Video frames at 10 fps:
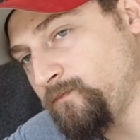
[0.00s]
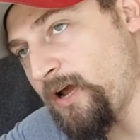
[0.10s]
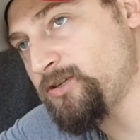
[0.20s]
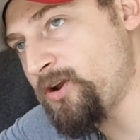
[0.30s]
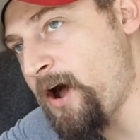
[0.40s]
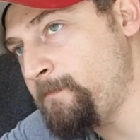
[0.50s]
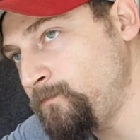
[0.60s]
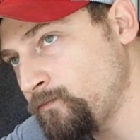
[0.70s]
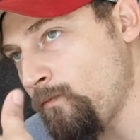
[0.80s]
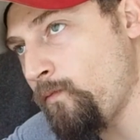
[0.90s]
that's not
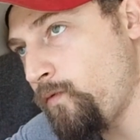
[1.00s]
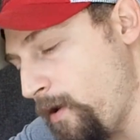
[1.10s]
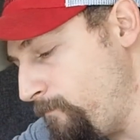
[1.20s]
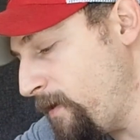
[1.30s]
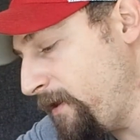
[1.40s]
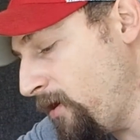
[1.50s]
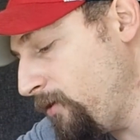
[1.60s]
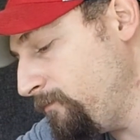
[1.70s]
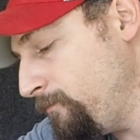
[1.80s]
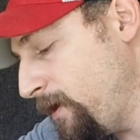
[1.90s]
what many
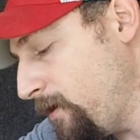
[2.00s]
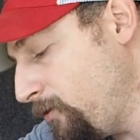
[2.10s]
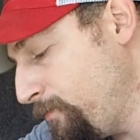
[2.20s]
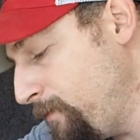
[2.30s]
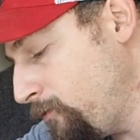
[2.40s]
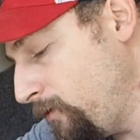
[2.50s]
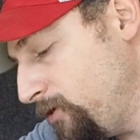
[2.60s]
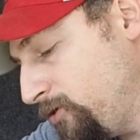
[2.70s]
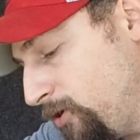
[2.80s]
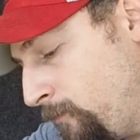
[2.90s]
other people are
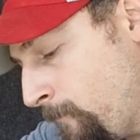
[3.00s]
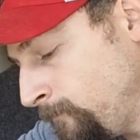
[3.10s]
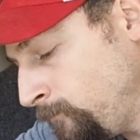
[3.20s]
used to.